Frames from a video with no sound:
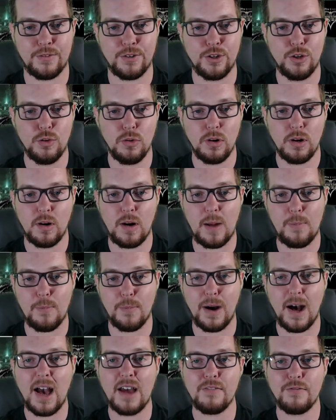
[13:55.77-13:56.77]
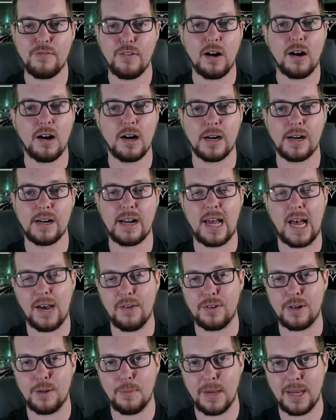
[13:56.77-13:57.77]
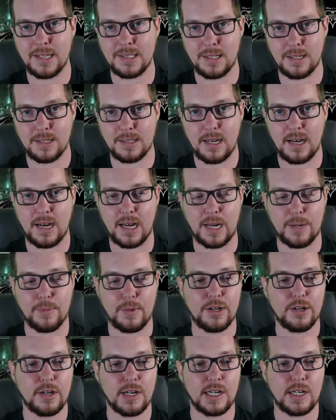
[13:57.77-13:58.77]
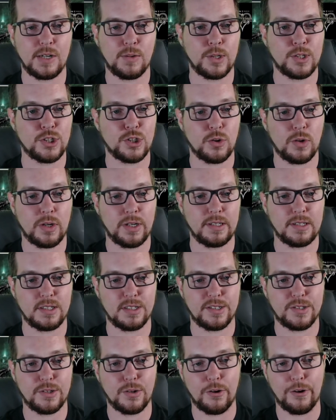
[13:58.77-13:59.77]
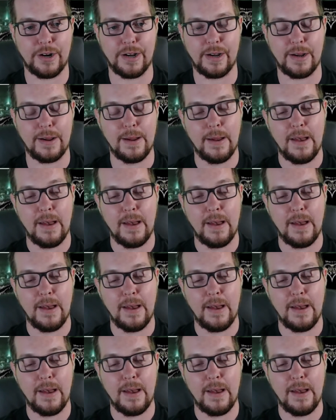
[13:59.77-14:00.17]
you are by far going to have an amazing time, and you're going to enjoy this story.